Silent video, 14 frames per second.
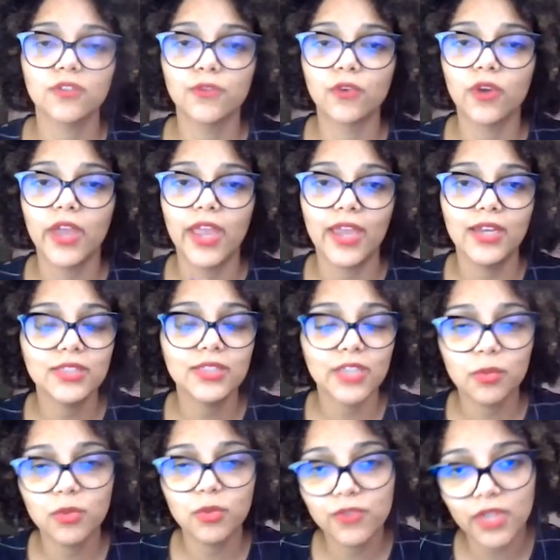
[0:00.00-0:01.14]
for any
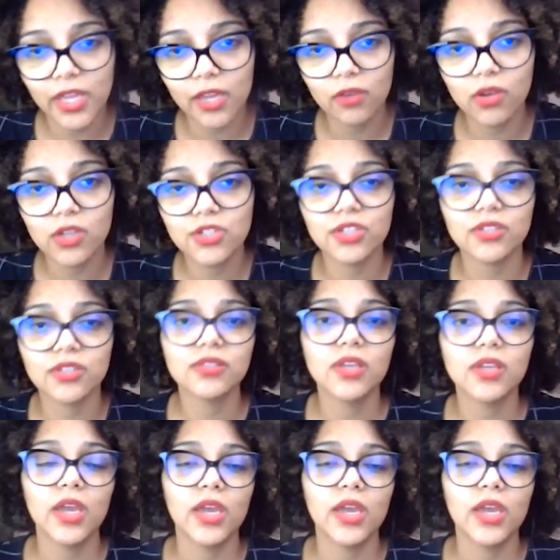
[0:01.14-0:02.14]
type of languages.